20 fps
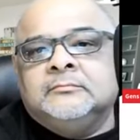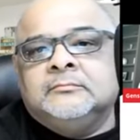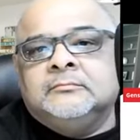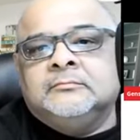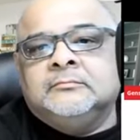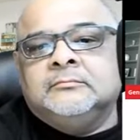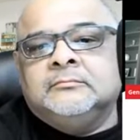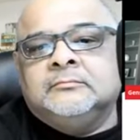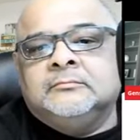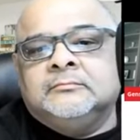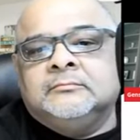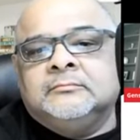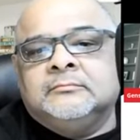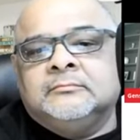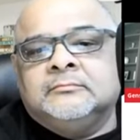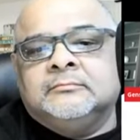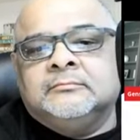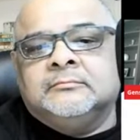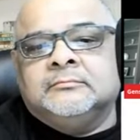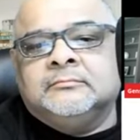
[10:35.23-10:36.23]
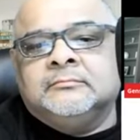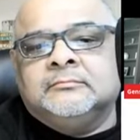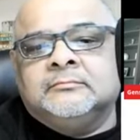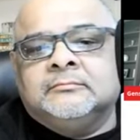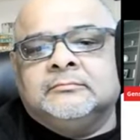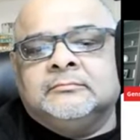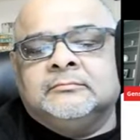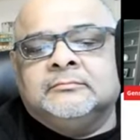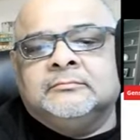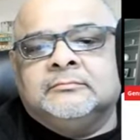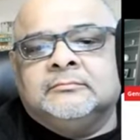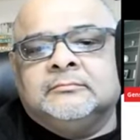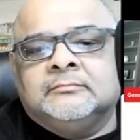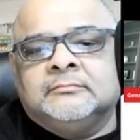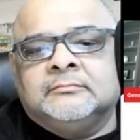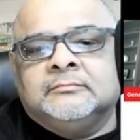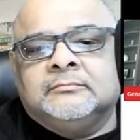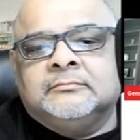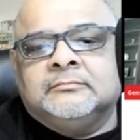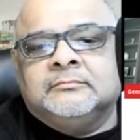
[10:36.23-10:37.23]

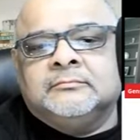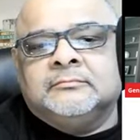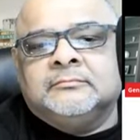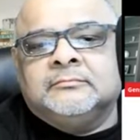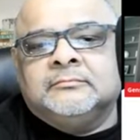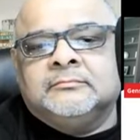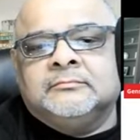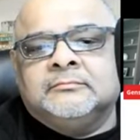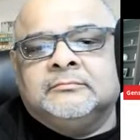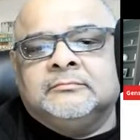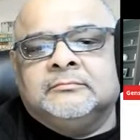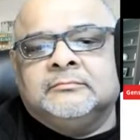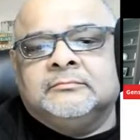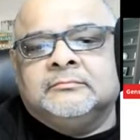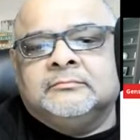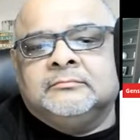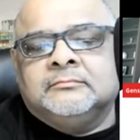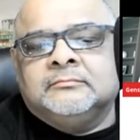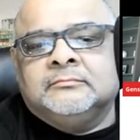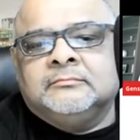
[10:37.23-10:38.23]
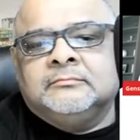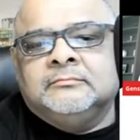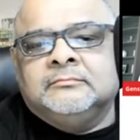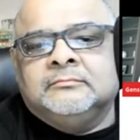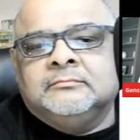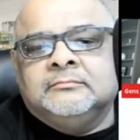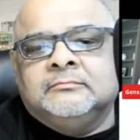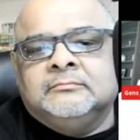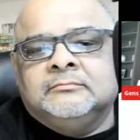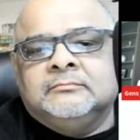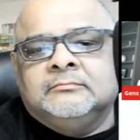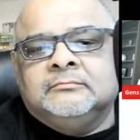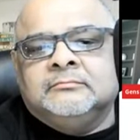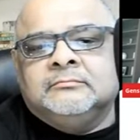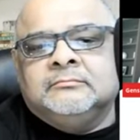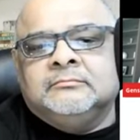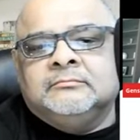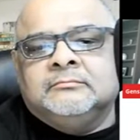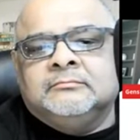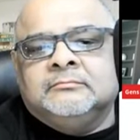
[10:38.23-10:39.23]

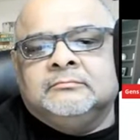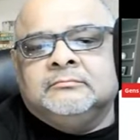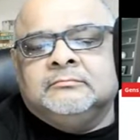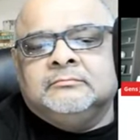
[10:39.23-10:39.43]
The person shown says nothing.